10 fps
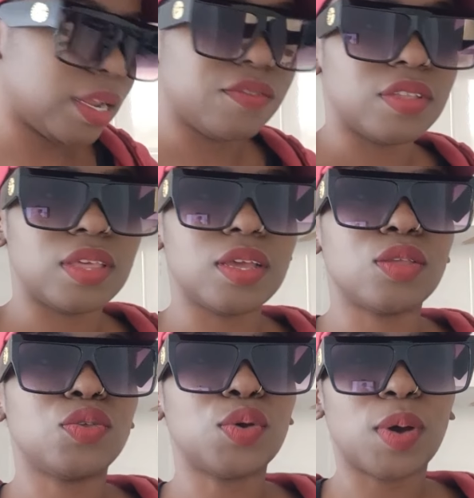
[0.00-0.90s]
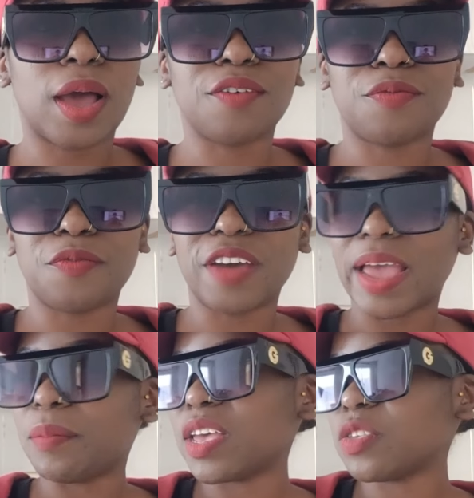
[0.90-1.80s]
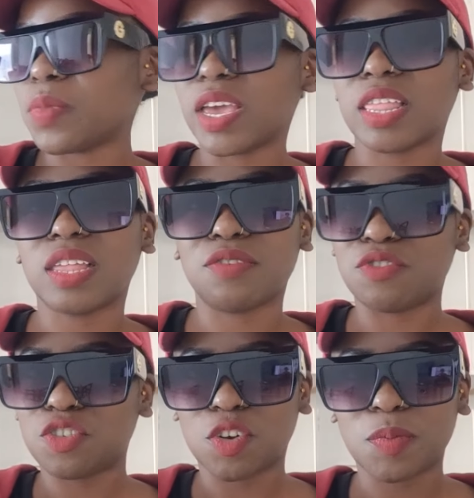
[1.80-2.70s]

everything. So, I passed by a thrift shop.